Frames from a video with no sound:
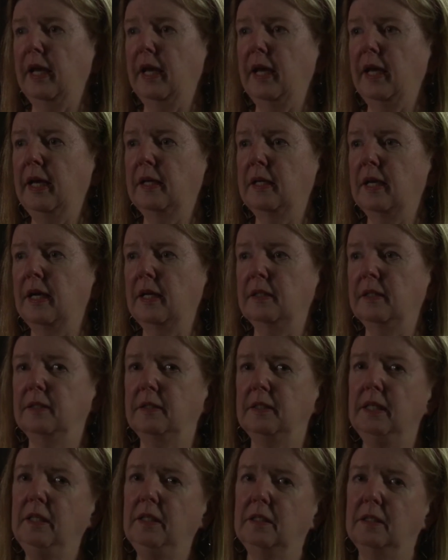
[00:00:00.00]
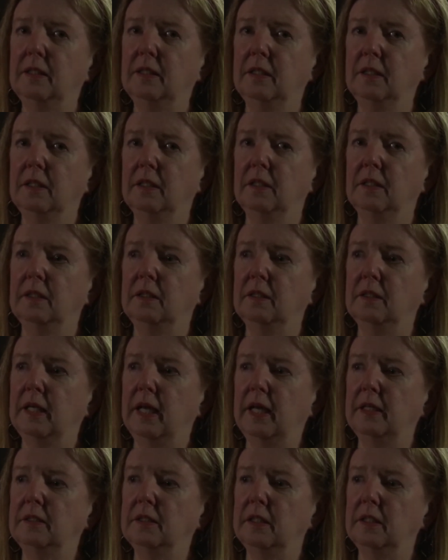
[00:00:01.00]
and i think
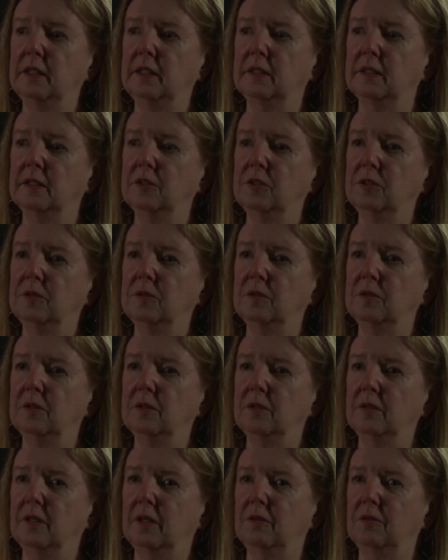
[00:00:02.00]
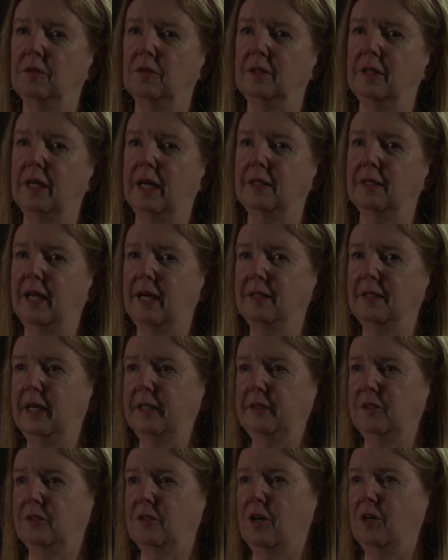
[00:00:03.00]
that is uh, I, I
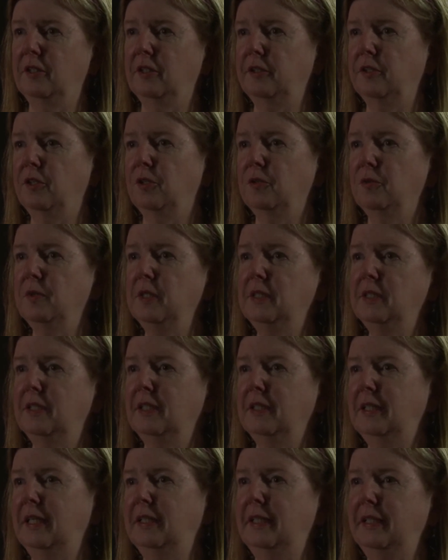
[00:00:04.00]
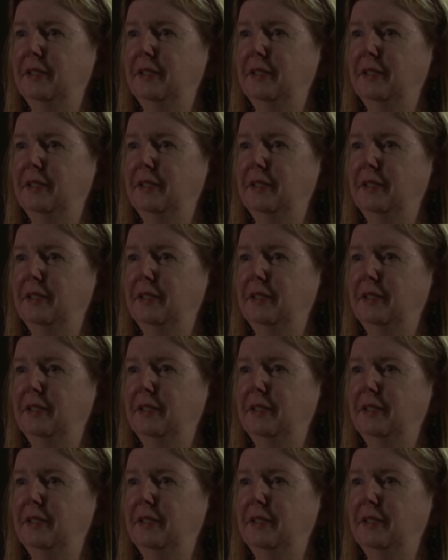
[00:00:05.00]
like to call it heuristic and